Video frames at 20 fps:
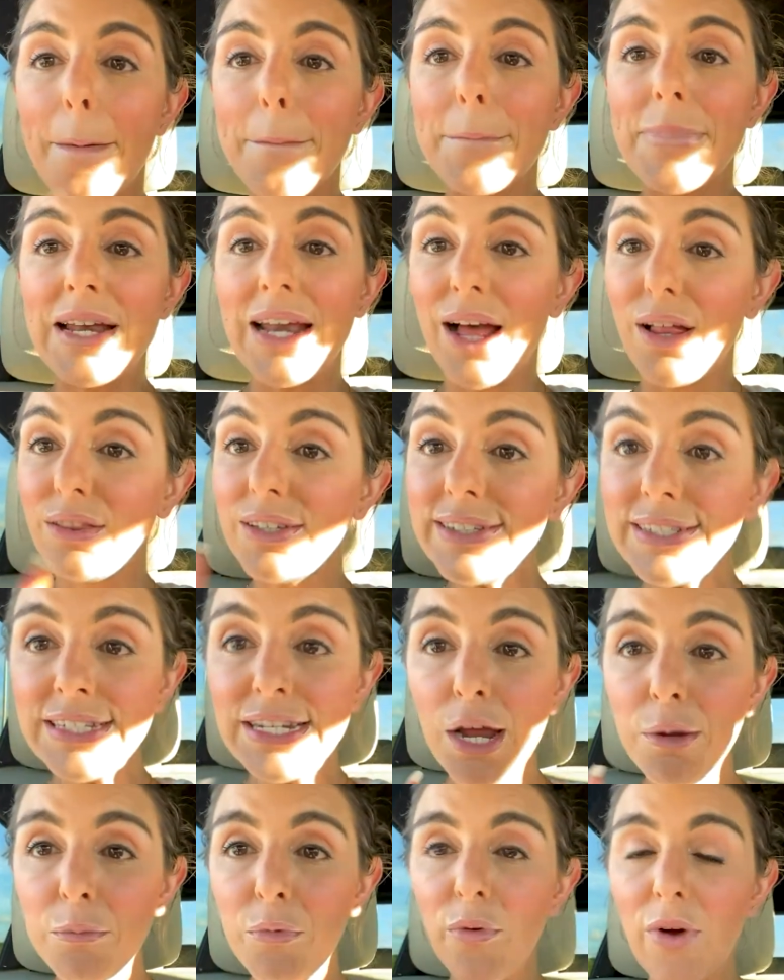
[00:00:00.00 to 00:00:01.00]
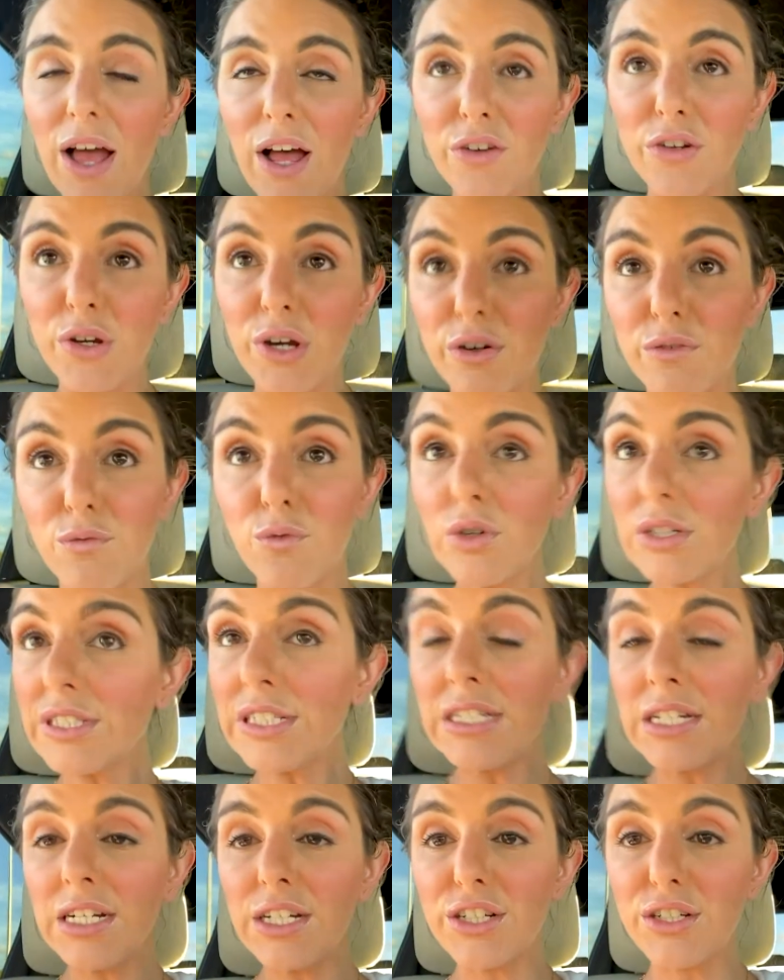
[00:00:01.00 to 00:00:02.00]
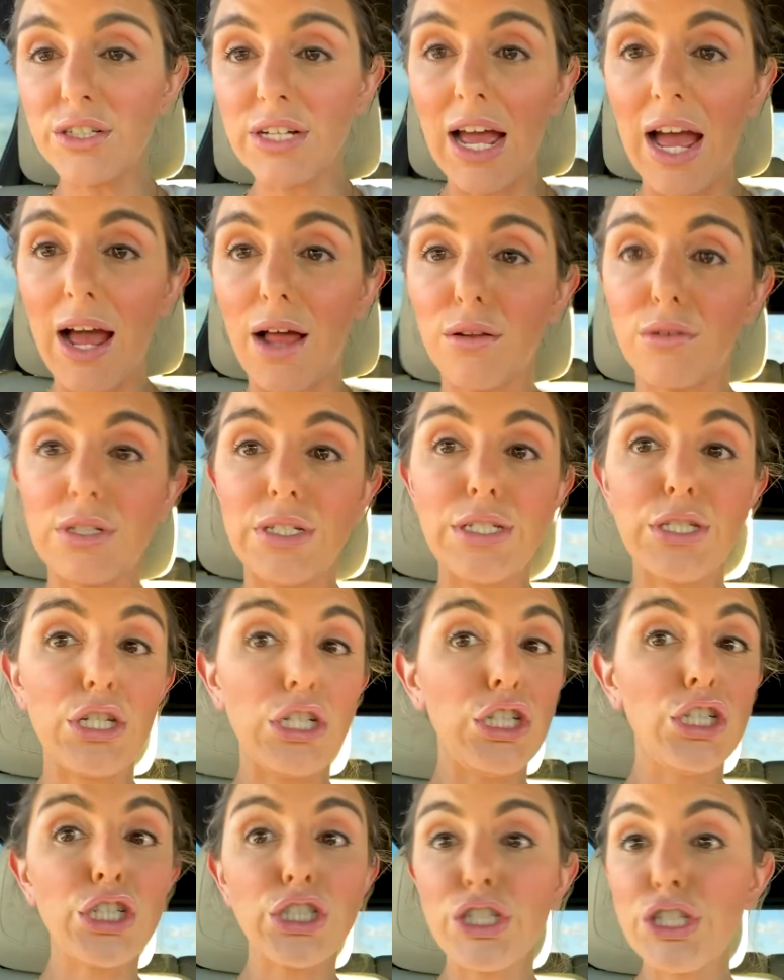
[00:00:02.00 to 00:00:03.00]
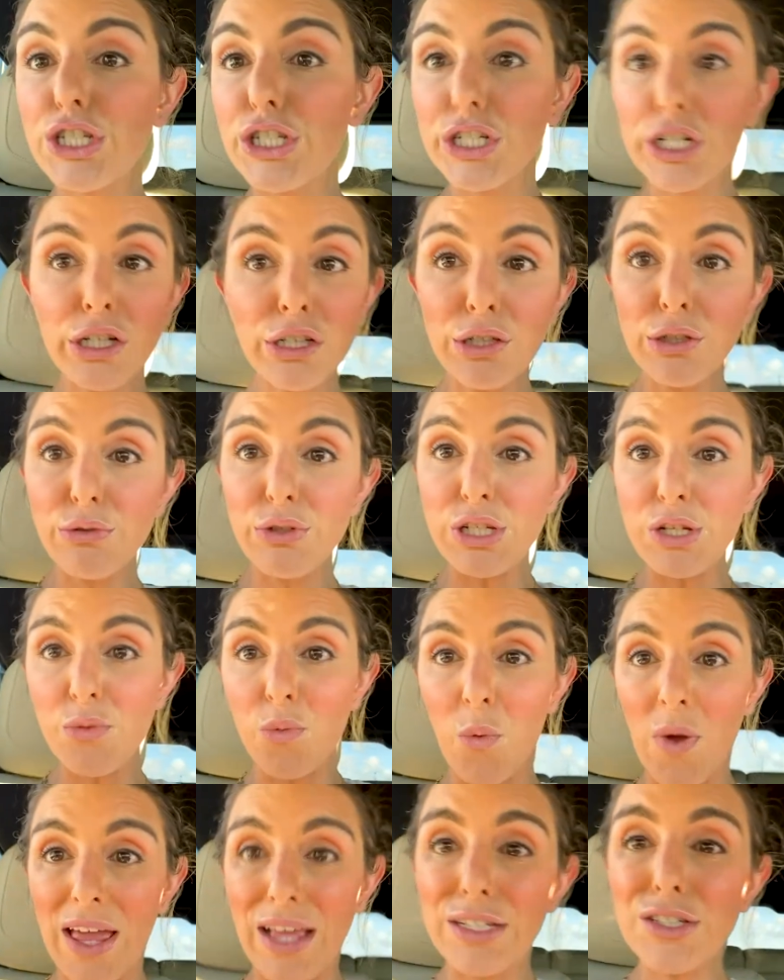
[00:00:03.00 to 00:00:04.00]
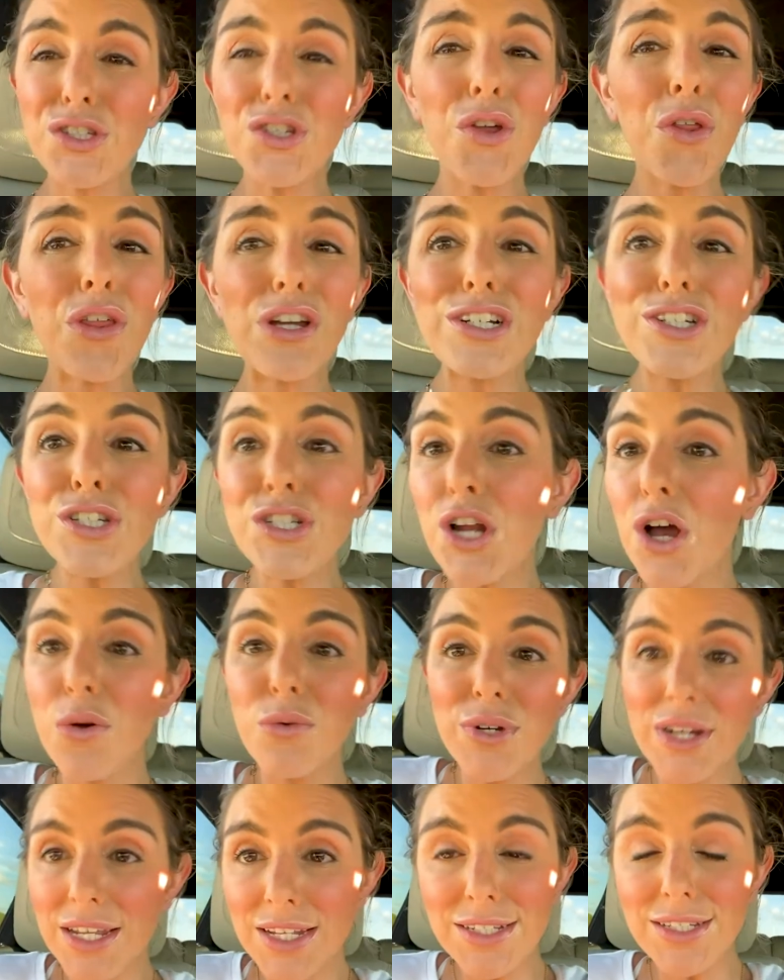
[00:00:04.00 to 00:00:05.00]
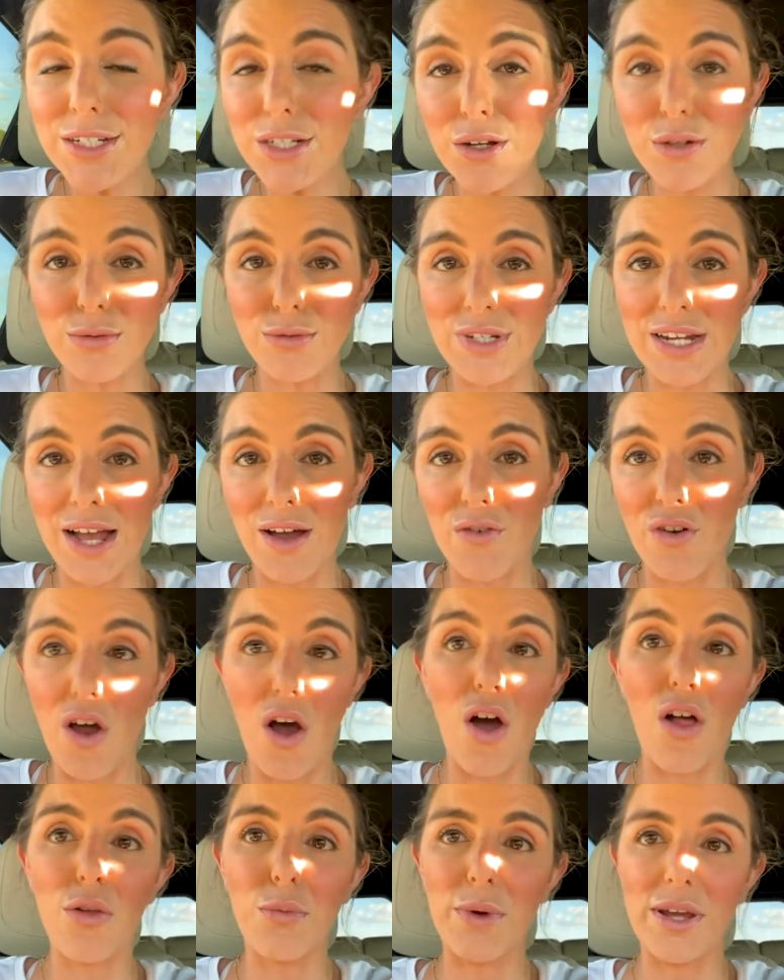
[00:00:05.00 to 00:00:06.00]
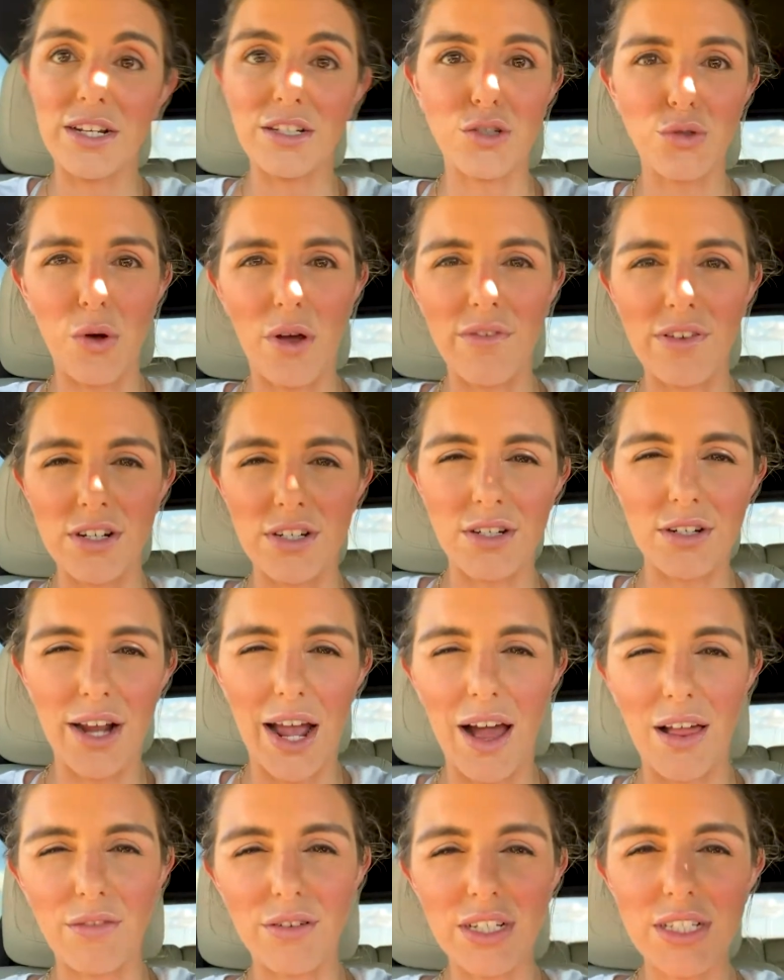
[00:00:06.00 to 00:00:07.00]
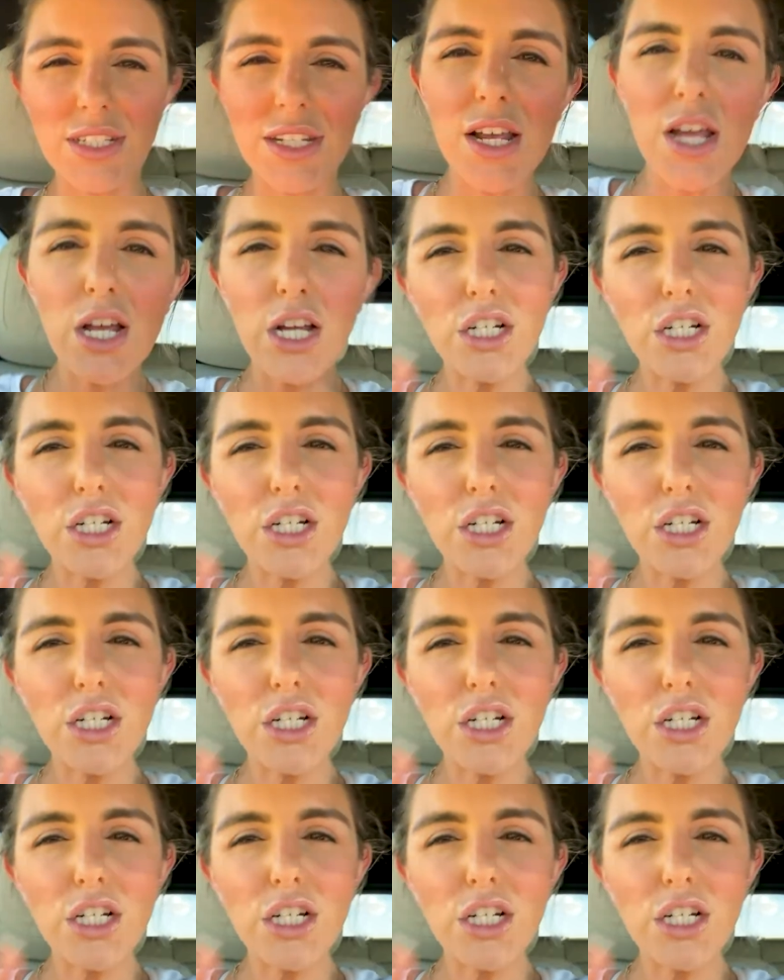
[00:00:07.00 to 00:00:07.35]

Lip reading: But now this time around, you're at 1,400 calories. You're still losing weight, so there's no need to go down all the way to 1,200 calories.